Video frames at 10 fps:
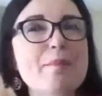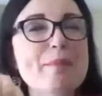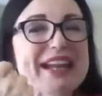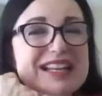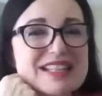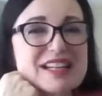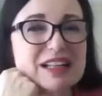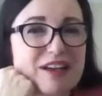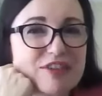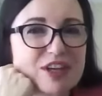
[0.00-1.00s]
but as an
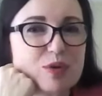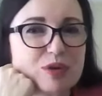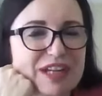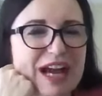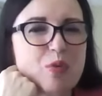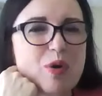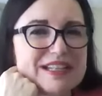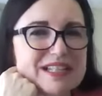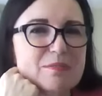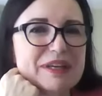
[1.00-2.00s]
11-year-old, I
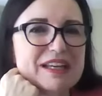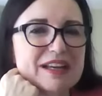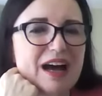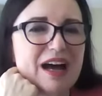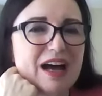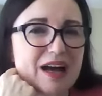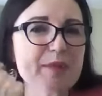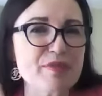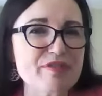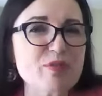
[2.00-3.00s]
wanted to be a
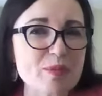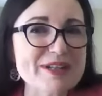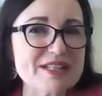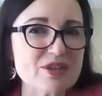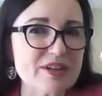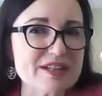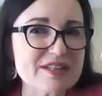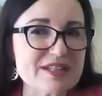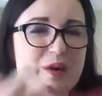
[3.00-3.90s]
performance artist.